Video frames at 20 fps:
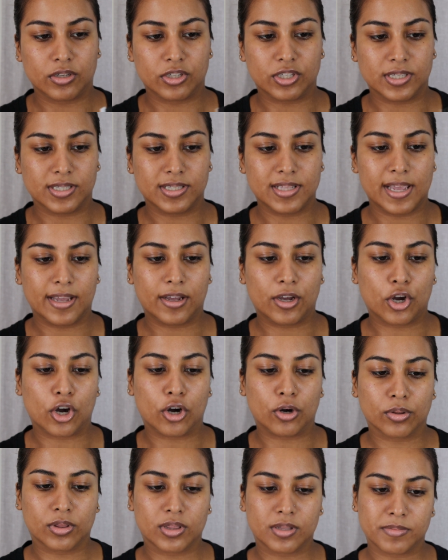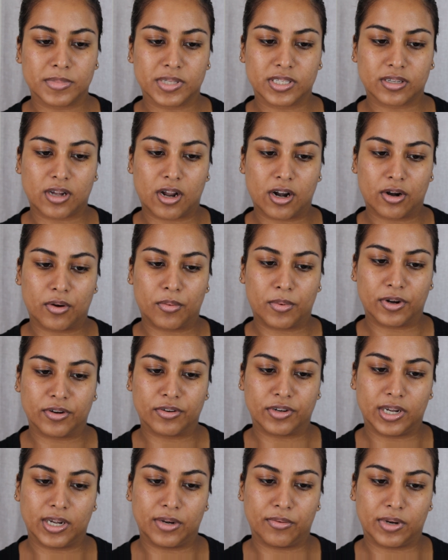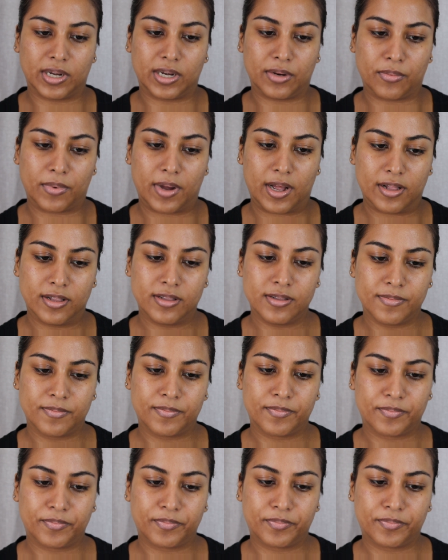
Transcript: Just coat the mascara wand really well.